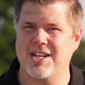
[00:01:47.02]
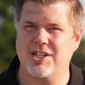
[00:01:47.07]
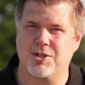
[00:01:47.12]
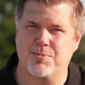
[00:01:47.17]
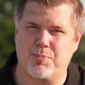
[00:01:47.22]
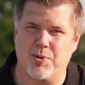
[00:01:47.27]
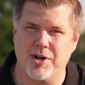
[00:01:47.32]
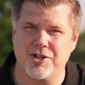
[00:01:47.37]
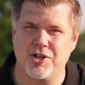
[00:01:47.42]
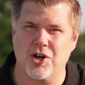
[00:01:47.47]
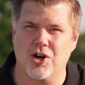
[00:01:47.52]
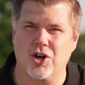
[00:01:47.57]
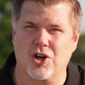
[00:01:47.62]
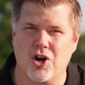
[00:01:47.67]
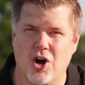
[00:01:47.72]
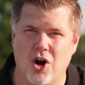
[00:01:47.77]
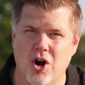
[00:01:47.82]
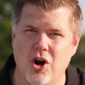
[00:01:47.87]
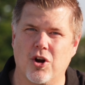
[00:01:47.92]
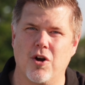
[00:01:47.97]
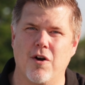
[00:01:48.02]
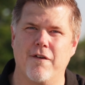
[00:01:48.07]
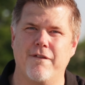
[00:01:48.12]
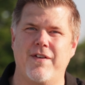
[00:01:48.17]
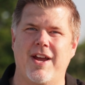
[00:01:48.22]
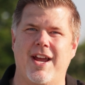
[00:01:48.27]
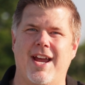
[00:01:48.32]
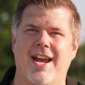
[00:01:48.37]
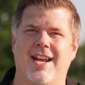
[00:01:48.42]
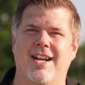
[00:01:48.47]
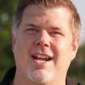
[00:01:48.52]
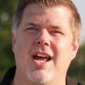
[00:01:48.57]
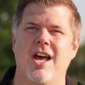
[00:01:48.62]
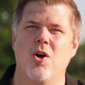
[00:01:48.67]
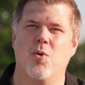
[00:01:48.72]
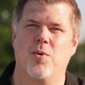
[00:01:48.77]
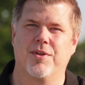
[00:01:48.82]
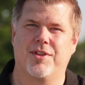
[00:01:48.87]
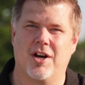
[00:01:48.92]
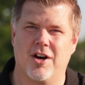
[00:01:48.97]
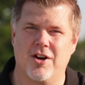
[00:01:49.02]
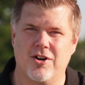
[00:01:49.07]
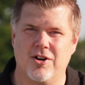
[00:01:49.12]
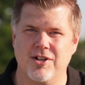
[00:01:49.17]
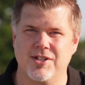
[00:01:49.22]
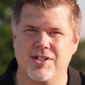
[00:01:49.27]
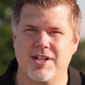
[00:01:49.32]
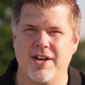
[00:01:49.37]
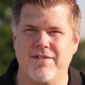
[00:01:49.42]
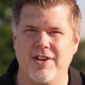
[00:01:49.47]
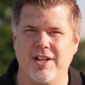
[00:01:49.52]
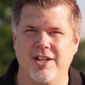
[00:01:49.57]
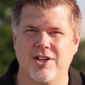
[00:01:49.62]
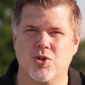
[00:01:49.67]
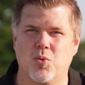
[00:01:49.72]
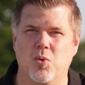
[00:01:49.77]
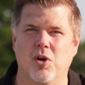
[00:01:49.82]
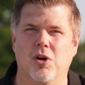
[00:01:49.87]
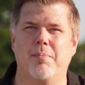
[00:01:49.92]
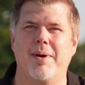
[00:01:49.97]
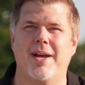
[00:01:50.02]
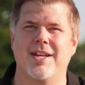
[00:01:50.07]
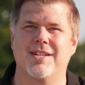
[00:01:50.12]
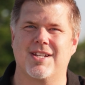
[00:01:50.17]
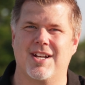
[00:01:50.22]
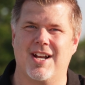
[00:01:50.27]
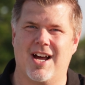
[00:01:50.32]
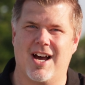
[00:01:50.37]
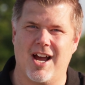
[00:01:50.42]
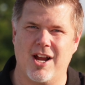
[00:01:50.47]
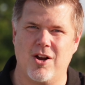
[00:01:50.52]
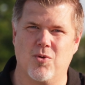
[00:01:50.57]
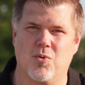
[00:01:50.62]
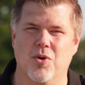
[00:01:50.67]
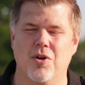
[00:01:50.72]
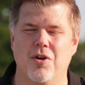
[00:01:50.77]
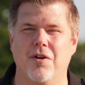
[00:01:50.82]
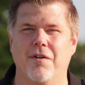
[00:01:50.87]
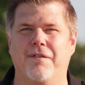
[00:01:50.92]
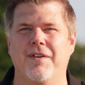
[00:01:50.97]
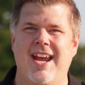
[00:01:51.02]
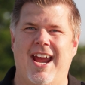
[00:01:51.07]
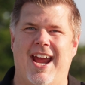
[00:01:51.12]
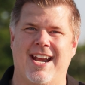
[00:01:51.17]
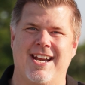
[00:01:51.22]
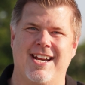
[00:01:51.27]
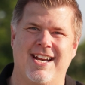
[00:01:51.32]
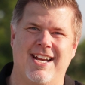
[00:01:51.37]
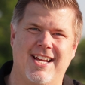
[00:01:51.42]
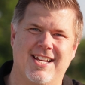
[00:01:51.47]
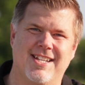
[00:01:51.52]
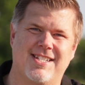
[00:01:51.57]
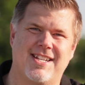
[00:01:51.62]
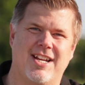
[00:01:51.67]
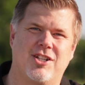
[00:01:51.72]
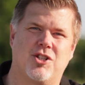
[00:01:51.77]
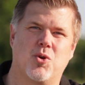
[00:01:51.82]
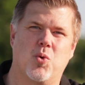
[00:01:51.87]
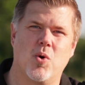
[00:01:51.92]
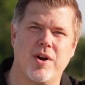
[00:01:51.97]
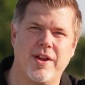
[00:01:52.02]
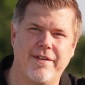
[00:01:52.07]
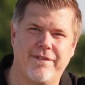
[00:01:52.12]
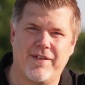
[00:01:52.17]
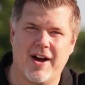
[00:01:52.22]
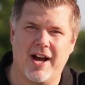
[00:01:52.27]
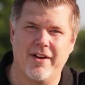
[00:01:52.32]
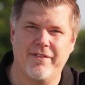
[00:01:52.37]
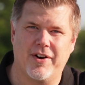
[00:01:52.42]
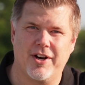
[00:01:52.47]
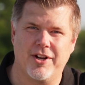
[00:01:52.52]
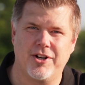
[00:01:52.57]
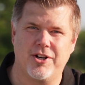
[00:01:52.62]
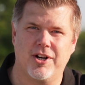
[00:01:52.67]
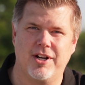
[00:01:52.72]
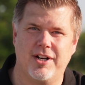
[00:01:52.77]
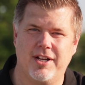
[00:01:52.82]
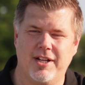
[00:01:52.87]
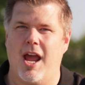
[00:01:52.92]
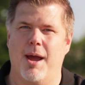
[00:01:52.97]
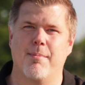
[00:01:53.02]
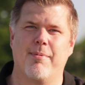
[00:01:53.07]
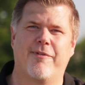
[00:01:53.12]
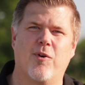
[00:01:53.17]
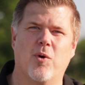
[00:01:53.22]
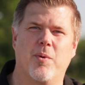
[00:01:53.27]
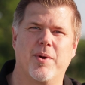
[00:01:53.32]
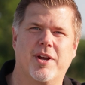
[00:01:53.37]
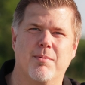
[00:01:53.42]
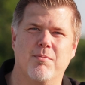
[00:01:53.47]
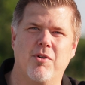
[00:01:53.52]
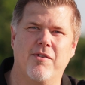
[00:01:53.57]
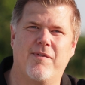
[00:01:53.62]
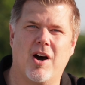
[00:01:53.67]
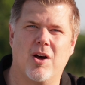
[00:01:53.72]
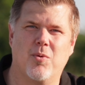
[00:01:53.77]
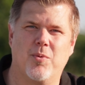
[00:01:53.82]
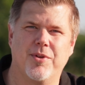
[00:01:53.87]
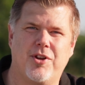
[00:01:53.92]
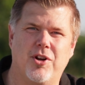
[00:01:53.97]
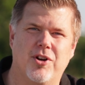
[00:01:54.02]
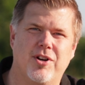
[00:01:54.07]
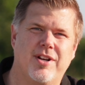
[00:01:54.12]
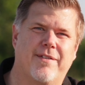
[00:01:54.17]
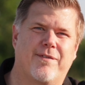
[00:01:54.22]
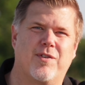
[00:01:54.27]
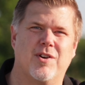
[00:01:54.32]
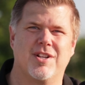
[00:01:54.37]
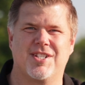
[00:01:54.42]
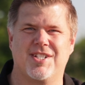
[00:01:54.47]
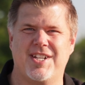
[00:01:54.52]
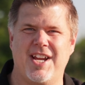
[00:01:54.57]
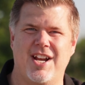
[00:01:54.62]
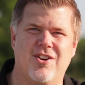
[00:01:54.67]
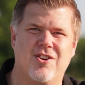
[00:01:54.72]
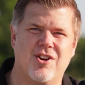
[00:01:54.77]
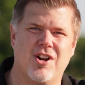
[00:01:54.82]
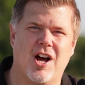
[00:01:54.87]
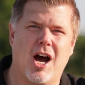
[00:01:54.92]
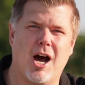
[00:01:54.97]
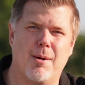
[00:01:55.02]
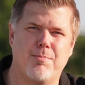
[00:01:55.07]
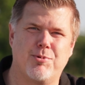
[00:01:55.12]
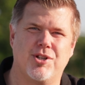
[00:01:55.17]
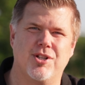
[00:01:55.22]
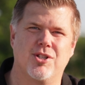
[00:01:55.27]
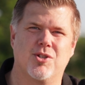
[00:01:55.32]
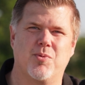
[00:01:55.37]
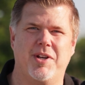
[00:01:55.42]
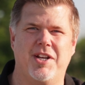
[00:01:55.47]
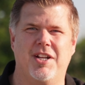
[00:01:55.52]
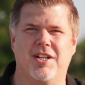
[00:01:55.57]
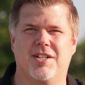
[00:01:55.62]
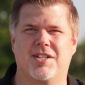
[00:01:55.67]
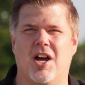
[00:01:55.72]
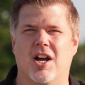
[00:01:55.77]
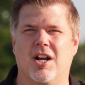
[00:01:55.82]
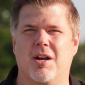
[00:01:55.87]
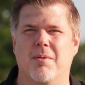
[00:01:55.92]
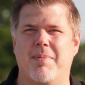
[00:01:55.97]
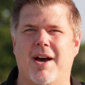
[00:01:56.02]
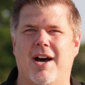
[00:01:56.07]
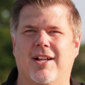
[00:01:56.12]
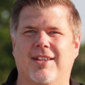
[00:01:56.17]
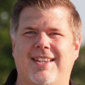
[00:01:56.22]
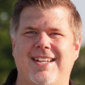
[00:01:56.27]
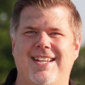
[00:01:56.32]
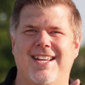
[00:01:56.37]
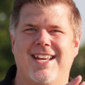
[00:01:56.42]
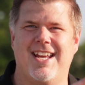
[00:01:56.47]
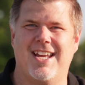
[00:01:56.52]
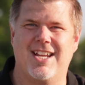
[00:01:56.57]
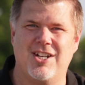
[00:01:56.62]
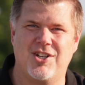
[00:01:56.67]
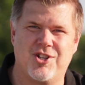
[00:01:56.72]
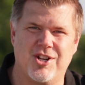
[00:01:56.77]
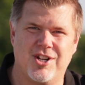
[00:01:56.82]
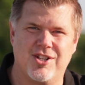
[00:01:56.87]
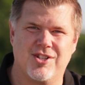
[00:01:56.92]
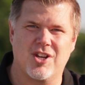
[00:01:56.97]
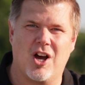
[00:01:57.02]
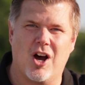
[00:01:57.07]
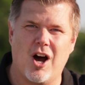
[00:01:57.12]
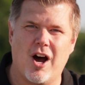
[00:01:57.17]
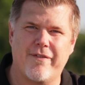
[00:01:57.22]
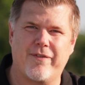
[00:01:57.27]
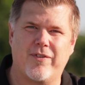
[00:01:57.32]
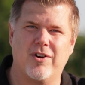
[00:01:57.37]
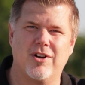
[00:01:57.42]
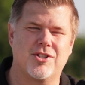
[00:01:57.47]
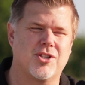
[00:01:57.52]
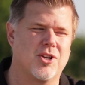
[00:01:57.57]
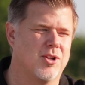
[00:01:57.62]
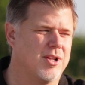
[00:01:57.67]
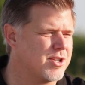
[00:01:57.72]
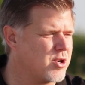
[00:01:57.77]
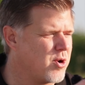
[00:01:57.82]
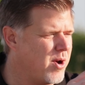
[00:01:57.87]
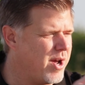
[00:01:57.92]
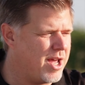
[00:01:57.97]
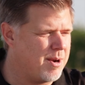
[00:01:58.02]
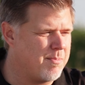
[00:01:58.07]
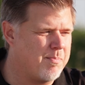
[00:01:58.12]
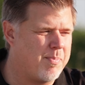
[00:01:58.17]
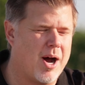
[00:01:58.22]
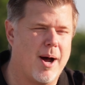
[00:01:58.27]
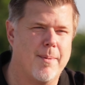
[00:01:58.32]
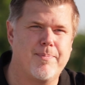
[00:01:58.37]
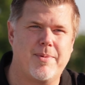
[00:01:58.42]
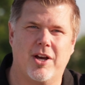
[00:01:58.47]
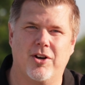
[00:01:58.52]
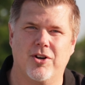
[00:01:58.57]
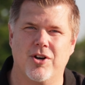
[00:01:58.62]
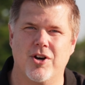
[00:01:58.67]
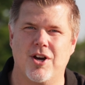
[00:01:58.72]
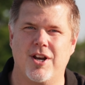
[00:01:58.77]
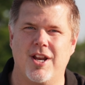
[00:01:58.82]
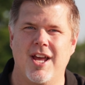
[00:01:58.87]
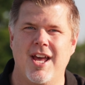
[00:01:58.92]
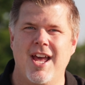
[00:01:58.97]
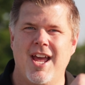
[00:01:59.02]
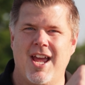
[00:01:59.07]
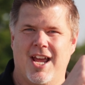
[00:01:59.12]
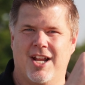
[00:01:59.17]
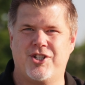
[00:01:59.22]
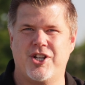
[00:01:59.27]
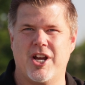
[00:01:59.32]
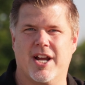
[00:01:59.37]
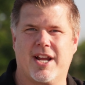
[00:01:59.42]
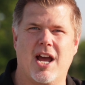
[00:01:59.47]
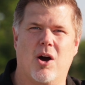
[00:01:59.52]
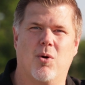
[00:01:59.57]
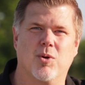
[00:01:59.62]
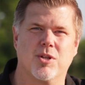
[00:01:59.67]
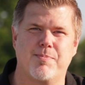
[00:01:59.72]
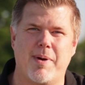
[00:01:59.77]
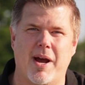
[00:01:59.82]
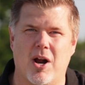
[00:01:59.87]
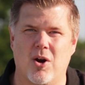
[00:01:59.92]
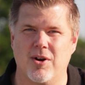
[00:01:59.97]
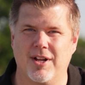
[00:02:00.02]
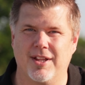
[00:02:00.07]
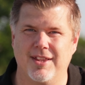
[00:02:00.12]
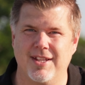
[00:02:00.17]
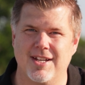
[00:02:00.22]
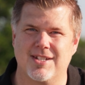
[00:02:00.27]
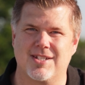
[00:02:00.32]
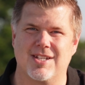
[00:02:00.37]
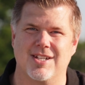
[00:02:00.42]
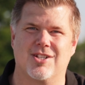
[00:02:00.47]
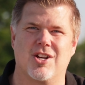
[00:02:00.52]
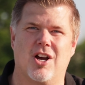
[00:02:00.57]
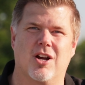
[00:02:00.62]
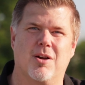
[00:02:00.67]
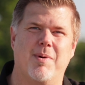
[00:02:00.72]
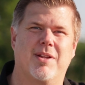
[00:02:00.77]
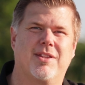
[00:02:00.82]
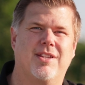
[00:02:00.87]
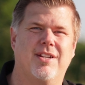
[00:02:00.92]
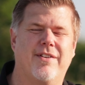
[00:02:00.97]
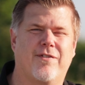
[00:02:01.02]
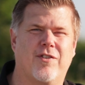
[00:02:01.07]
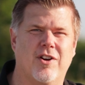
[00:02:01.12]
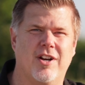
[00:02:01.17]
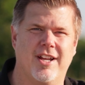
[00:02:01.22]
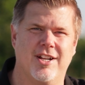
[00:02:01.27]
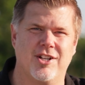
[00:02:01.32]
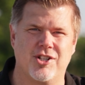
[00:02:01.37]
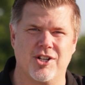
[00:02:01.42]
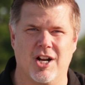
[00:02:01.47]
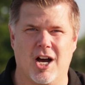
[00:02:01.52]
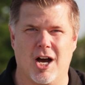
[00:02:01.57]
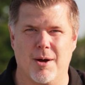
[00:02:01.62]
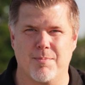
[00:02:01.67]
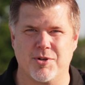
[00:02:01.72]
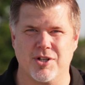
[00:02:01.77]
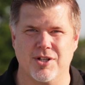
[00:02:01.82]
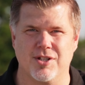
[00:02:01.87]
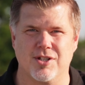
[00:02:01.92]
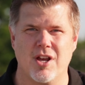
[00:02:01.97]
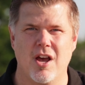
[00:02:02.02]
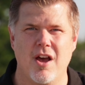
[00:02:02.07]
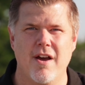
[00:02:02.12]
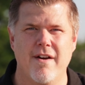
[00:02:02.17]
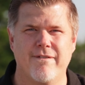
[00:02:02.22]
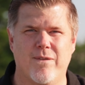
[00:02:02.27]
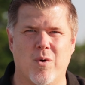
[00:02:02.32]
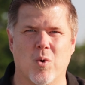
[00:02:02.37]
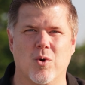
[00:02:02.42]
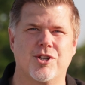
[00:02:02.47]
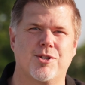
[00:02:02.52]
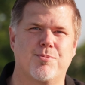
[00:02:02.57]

a Sprinter cargo van with 170 inch wheelbase and high roof, and it is a 2500. And before we can move on with your different standard options, we need to talk about the engines offered. So let's go ahead and pop that hood and check out what's powering this and talk about the different engine options for